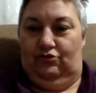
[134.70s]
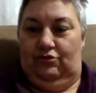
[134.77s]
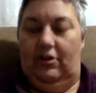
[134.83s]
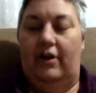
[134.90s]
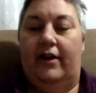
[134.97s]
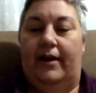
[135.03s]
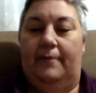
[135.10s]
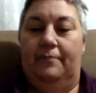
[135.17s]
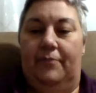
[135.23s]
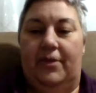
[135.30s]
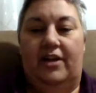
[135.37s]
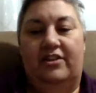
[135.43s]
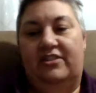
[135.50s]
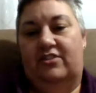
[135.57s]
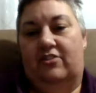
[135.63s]
Okay, I'll
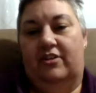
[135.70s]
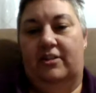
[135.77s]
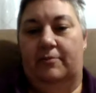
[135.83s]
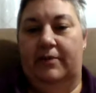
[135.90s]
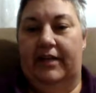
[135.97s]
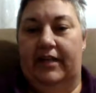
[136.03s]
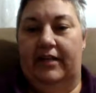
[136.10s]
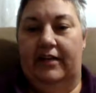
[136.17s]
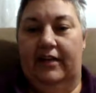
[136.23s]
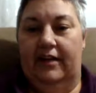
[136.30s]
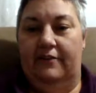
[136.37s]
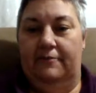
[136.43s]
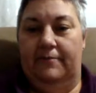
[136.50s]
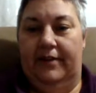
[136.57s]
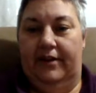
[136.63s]
just start at the beginning and go
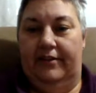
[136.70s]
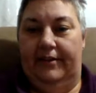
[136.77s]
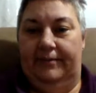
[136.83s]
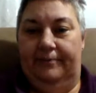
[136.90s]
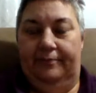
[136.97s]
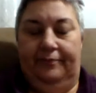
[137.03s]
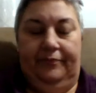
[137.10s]
from there then.